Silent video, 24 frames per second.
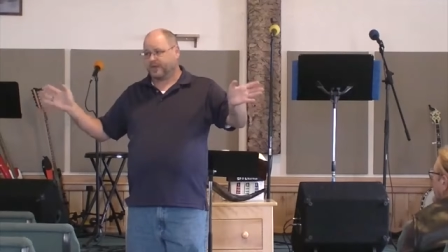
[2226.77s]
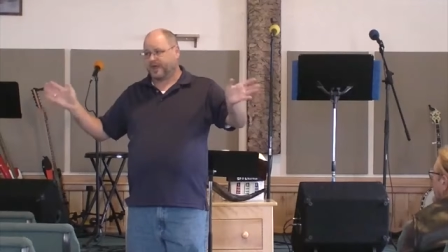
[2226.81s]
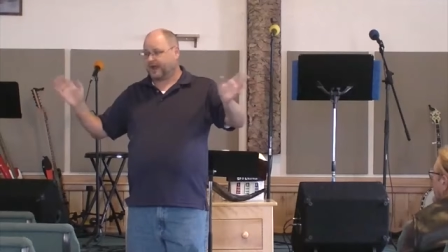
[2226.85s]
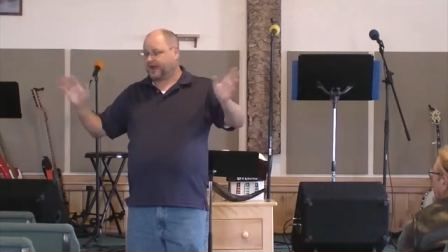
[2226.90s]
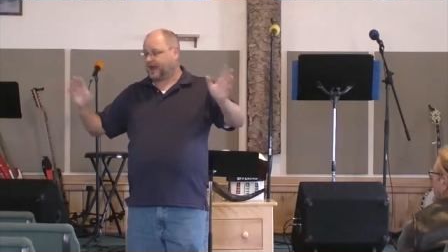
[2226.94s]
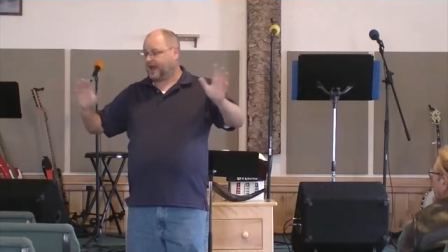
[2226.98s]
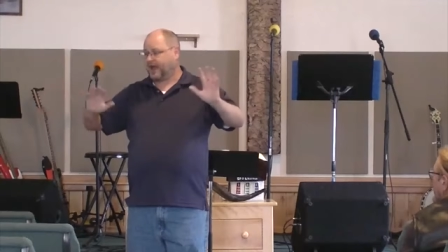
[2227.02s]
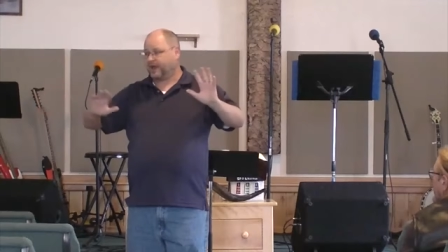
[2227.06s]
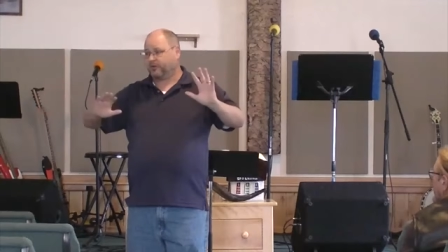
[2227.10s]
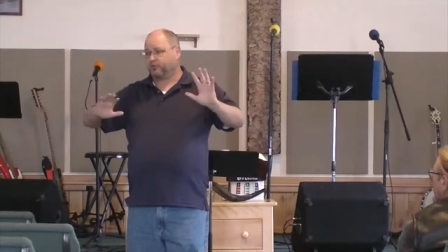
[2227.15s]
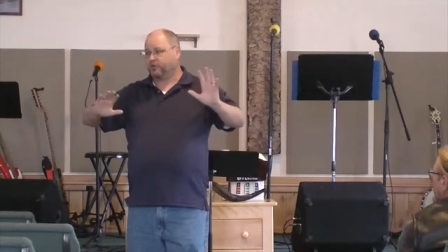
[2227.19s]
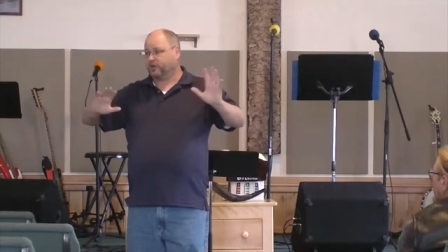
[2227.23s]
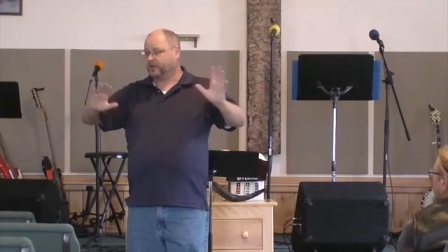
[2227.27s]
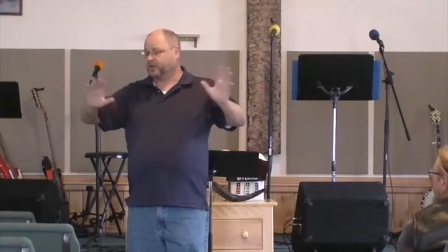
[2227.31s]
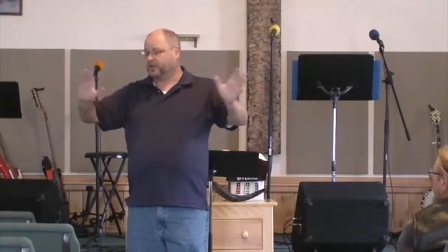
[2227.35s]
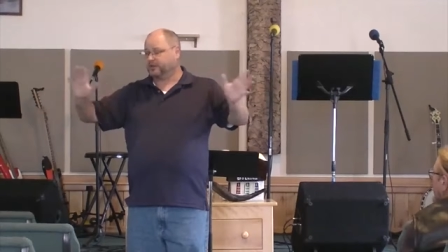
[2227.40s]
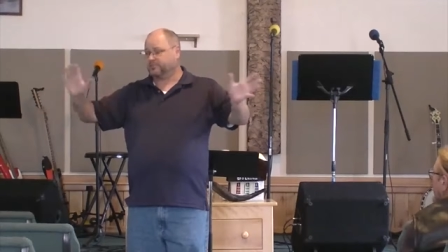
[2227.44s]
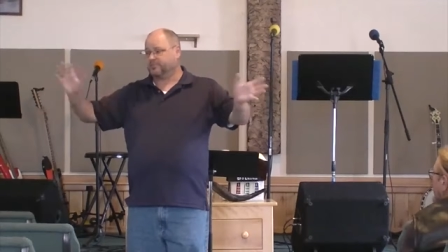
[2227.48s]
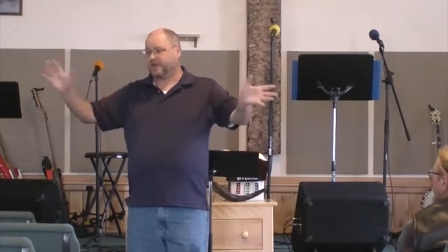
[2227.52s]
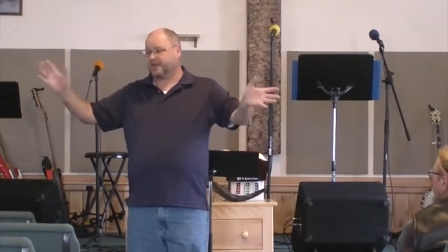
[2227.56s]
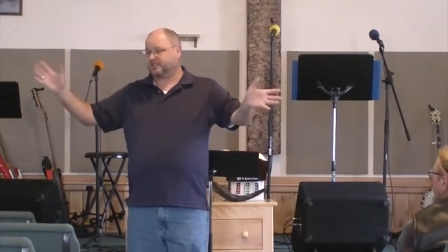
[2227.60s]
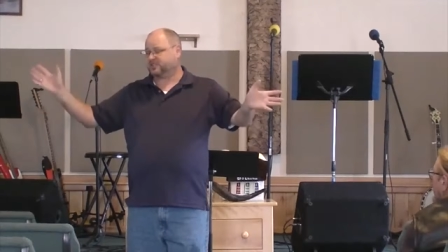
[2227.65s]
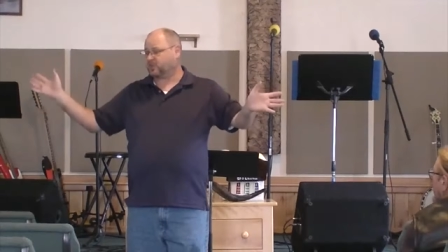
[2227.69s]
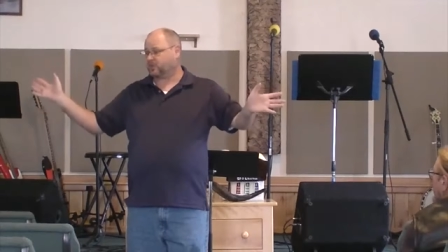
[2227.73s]
man, I
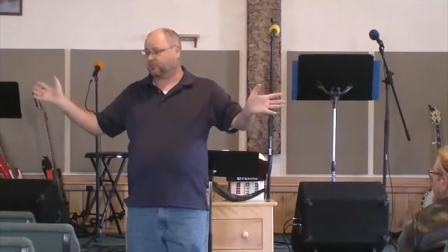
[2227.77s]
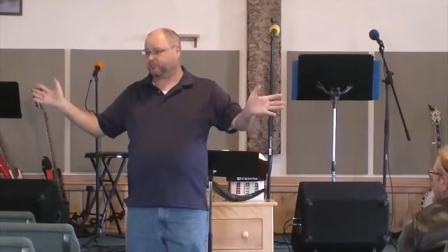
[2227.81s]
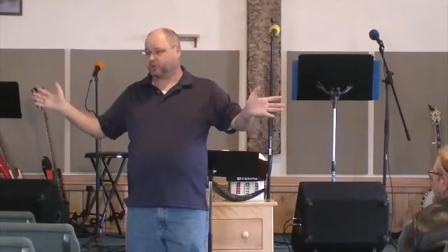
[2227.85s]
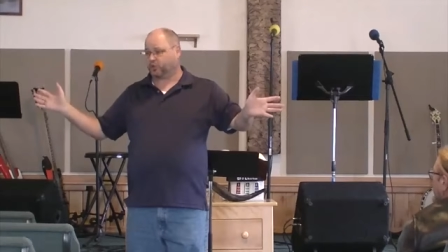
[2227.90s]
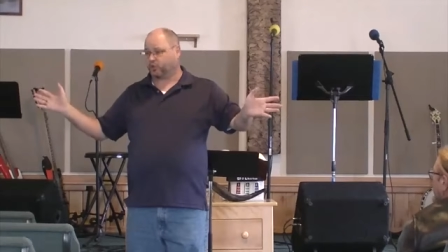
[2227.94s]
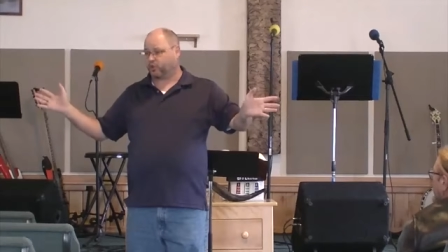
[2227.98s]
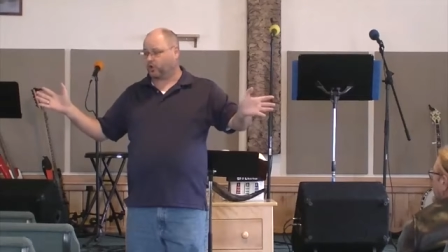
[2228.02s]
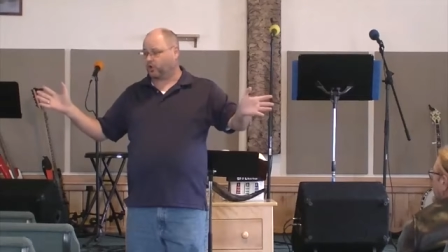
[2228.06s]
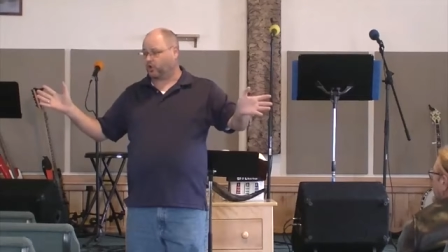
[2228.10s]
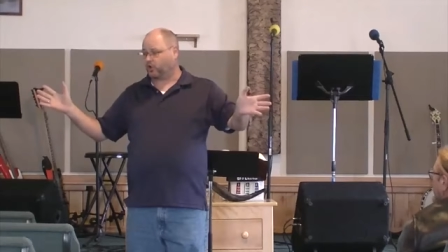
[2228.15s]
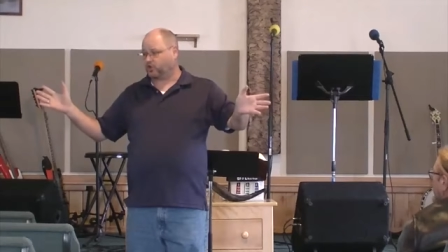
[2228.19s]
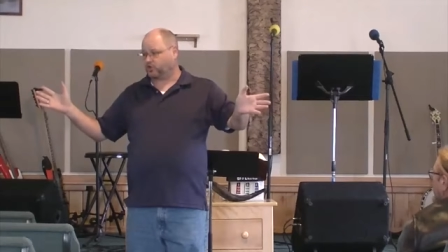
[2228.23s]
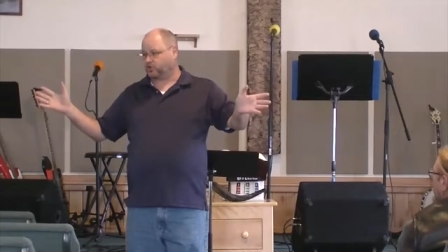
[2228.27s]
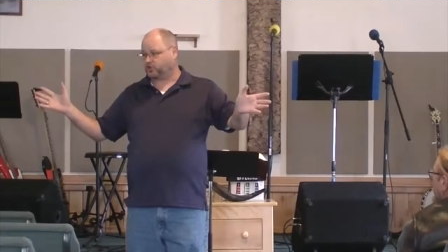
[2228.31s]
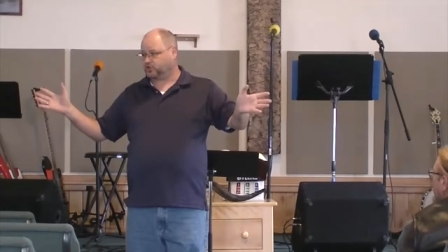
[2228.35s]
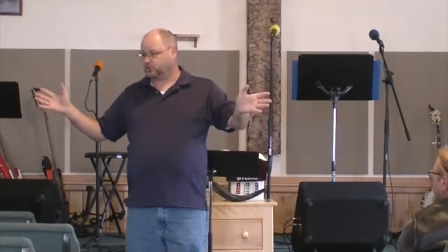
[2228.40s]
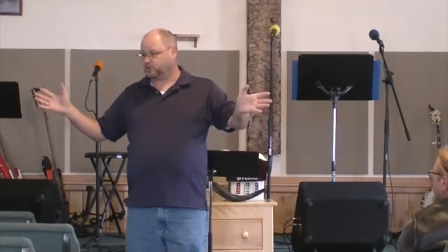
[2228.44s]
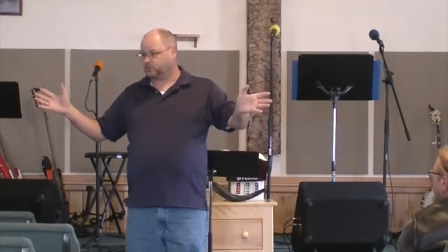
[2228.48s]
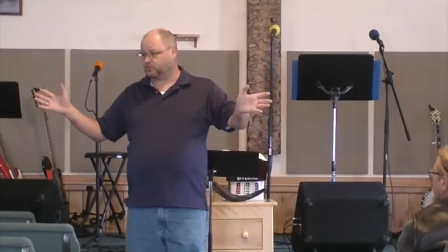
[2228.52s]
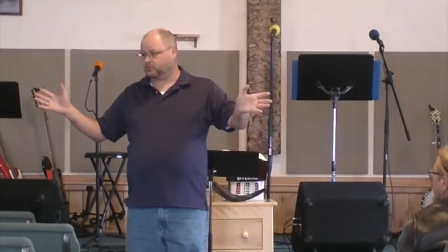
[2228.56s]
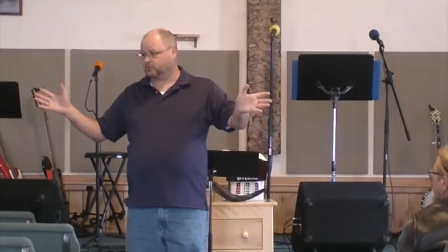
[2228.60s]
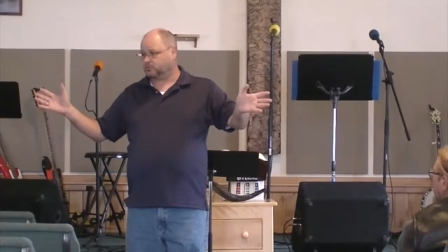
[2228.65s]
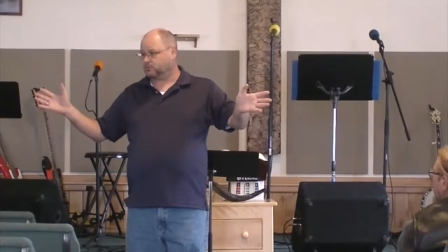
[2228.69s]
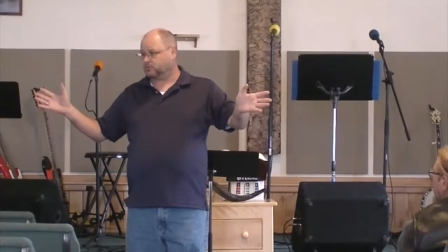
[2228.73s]
really mess up the
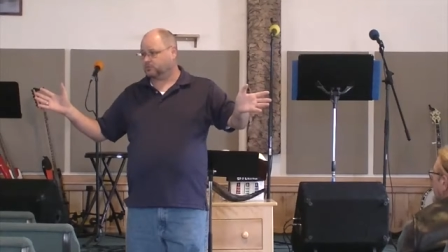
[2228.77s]
words.